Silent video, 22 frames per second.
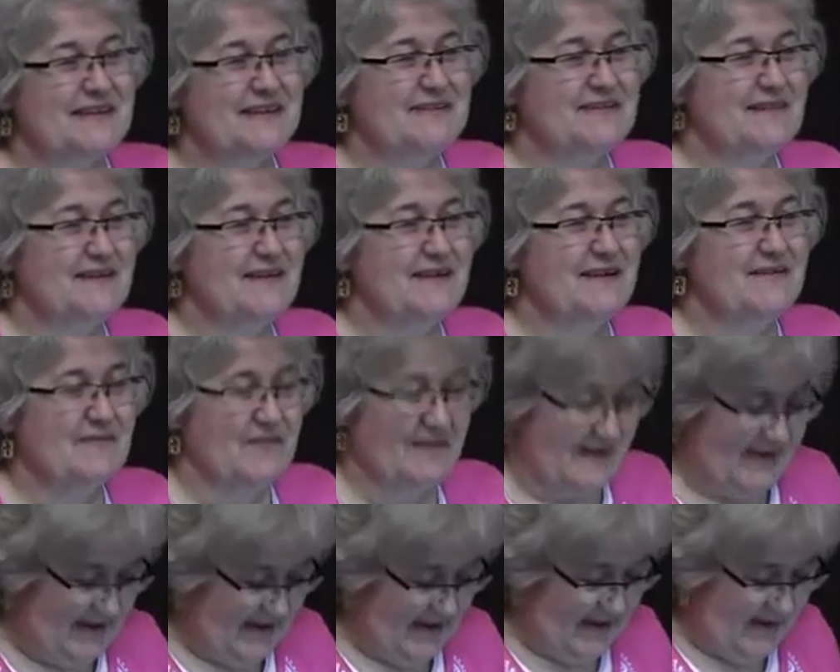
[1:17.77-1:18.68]
That's
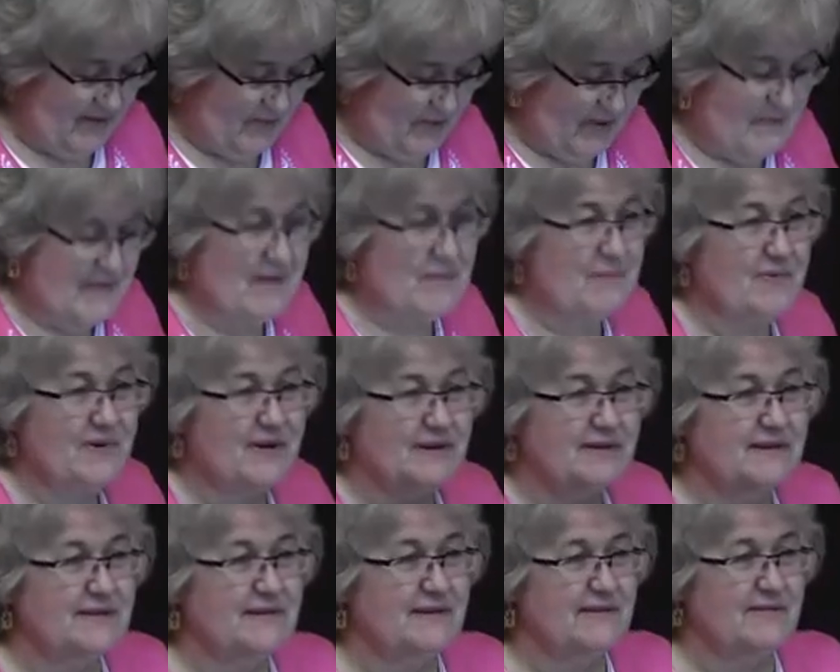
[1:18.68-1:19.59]
lovely, a
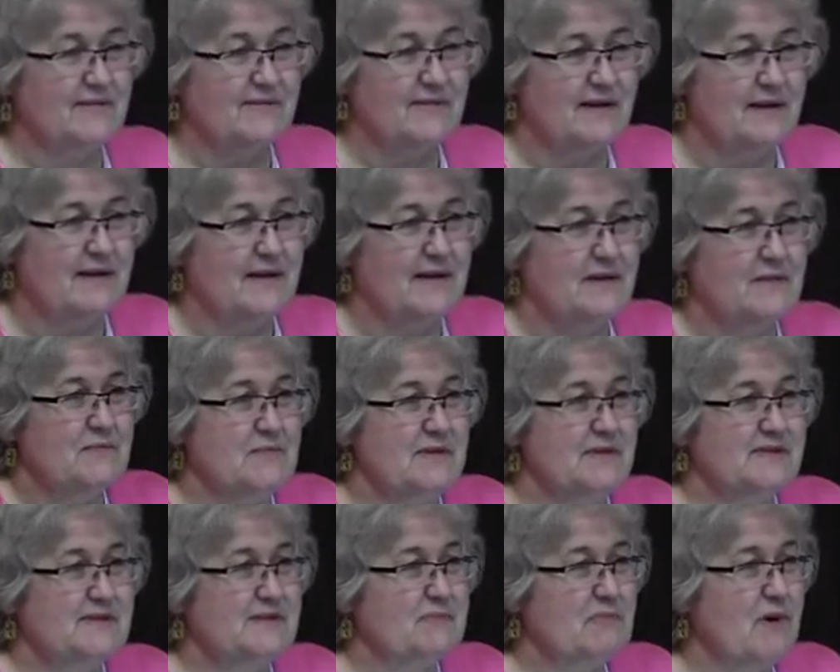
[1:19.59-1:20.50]
remembrance of
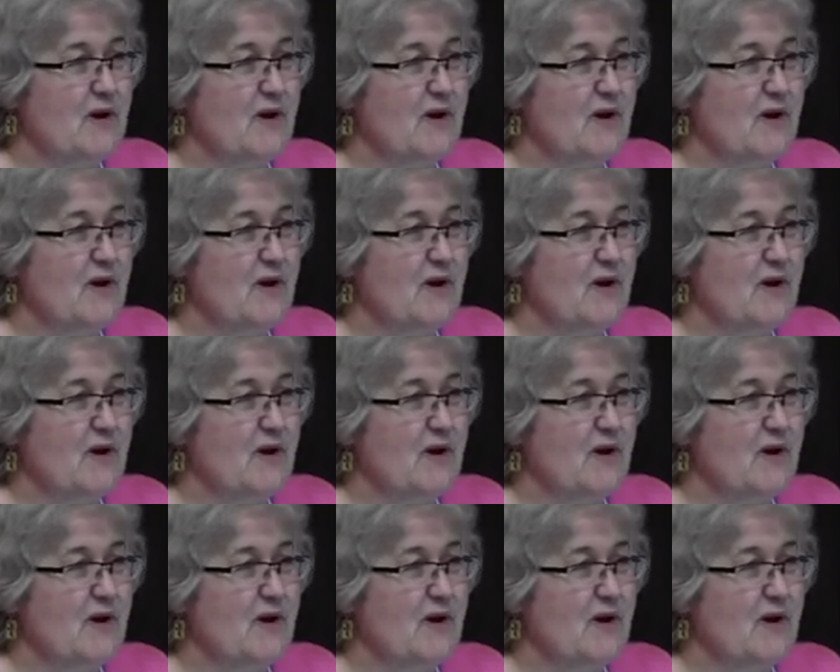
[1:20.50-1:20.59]
Mrs.